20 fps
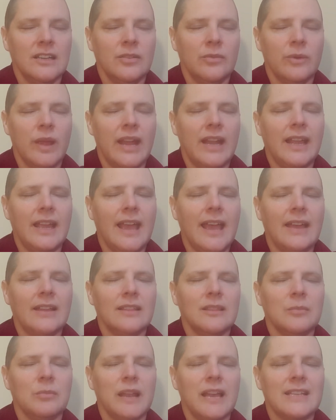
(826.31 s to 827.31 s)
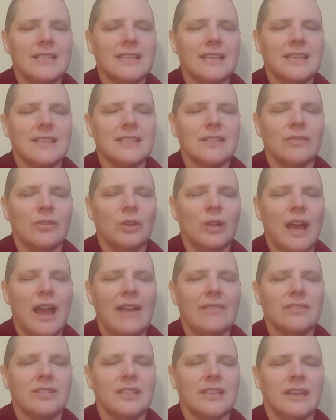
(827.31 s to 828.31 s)
Radiate the blessings of your
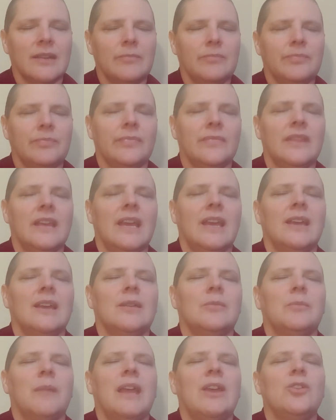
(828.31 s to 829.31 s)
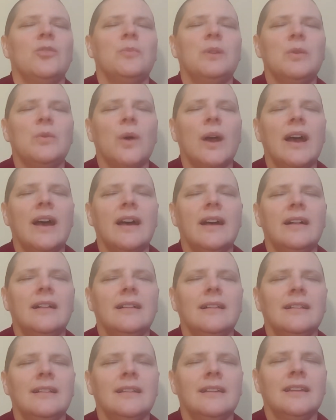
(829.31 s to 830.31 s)
life to them. Think, may you be
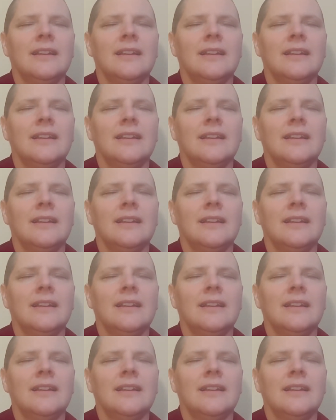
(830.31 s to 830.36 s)
well.